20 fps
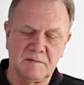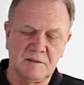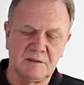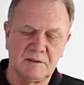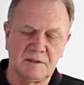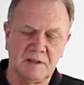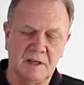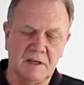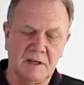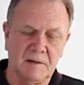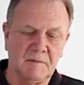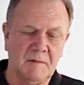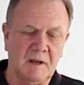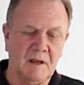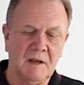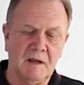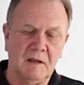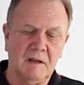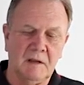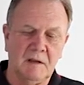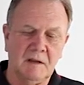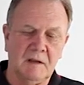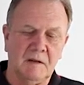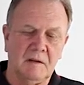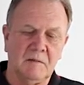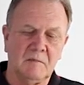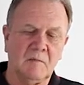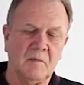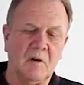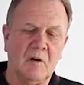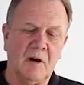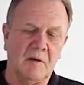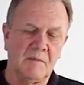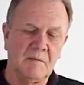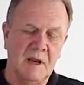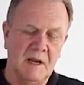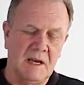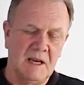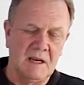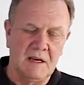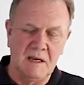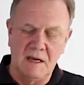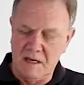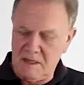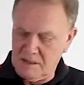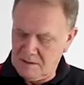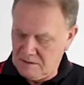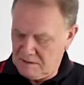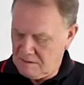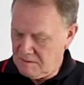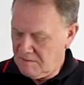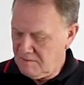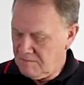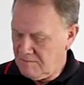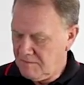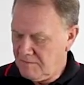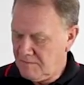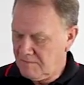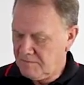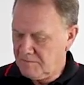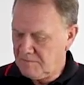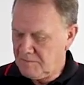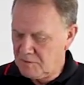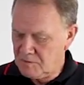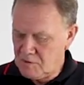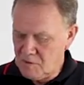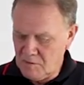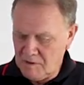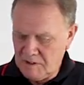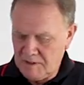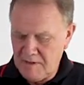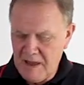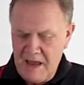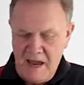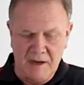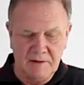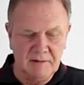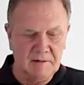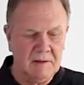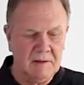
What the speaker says: machine by many years for doing that.